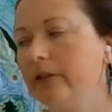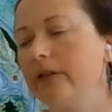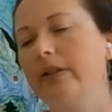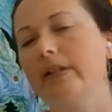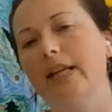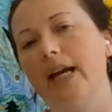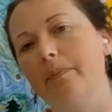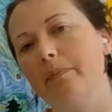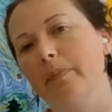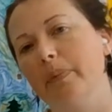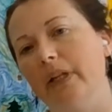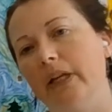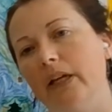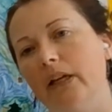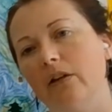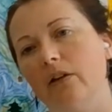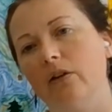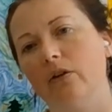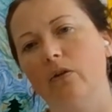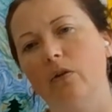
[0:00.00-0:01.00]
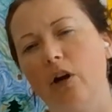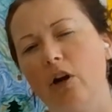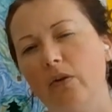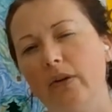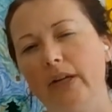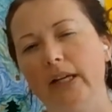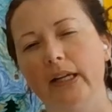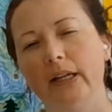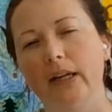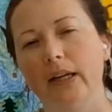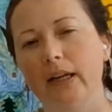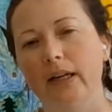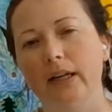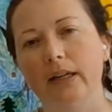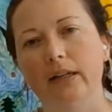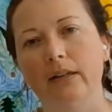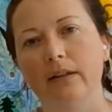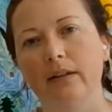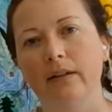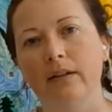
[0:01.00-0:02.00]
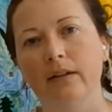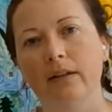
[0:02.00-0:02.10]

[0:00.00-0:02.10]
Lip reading: sapling growing in